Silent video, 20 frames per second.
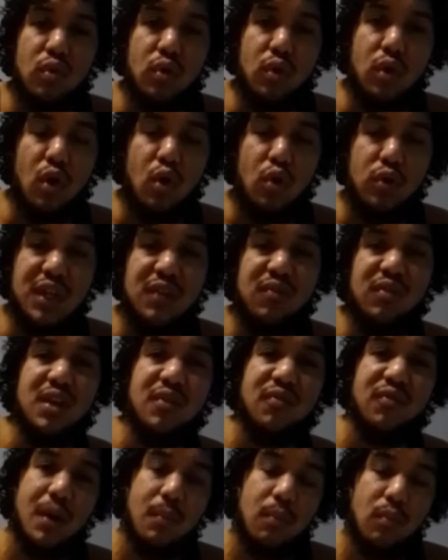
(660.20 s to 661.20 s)
code, even if
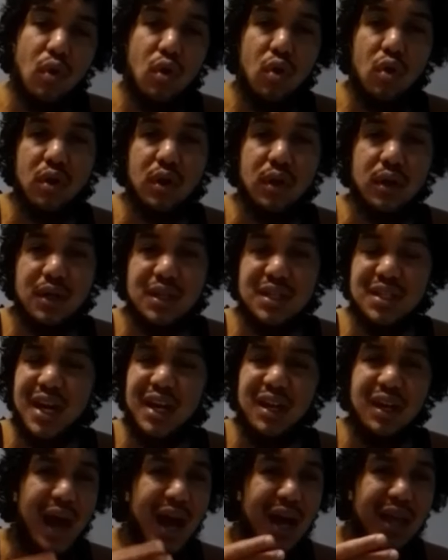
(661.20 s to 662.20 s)
I'm wrong, because I,
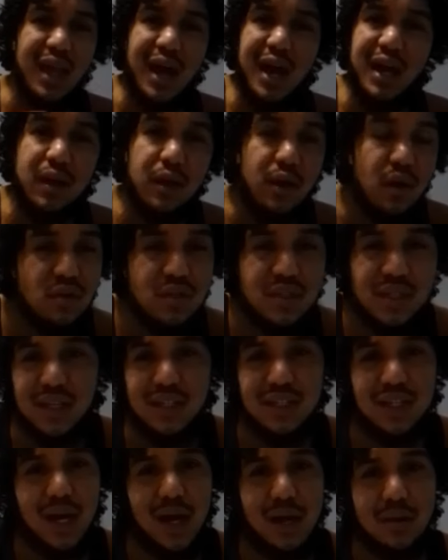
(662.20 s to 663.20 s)
I, I curse at
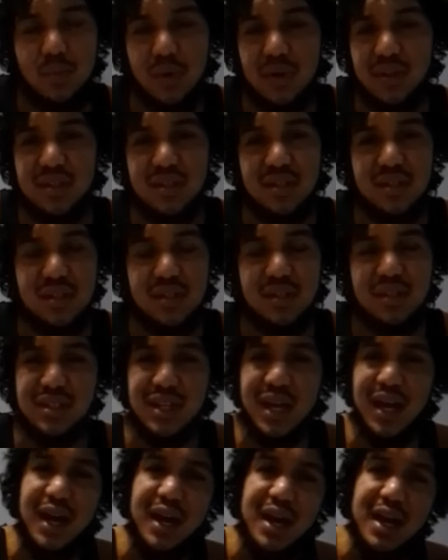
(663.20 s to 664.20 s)
times, brothers and sisters. I,
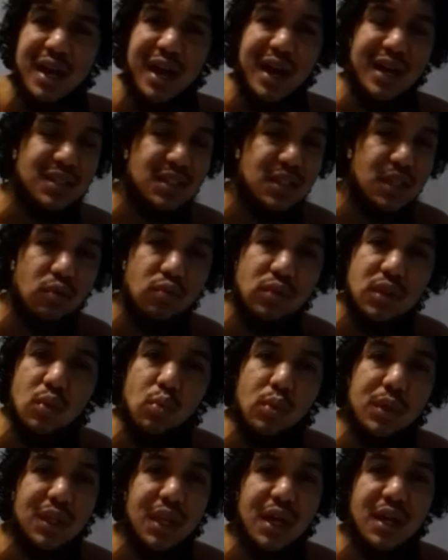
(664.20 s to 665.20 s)
I still deal with
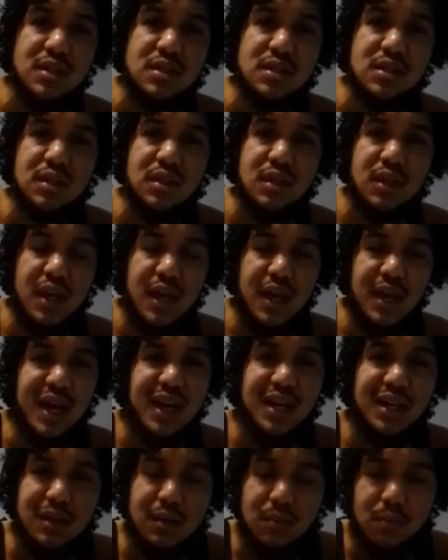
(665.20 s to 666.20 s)
lust, and I
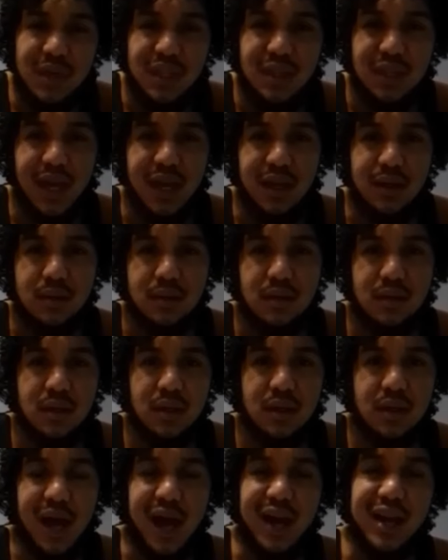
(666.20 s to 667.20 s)
could admit that.
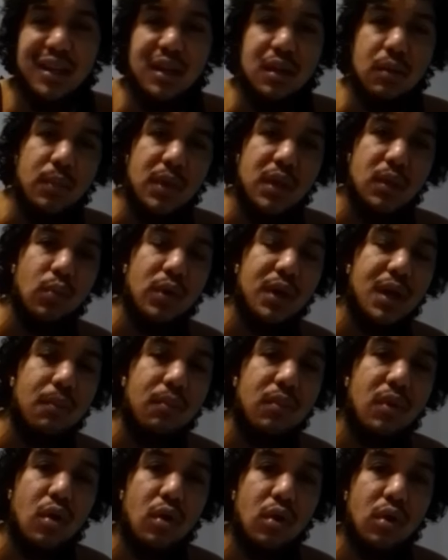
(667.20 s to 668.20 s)
I could admit when I'm
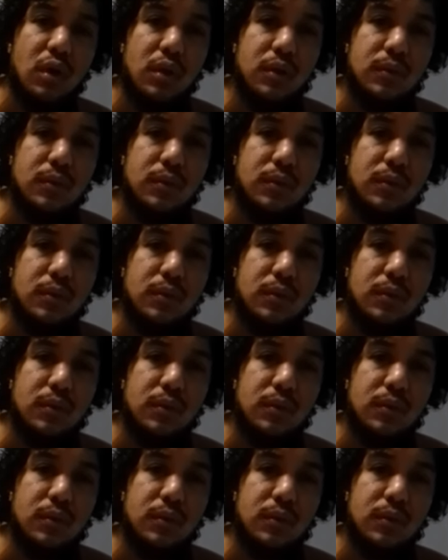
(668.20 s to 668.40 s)
wrong.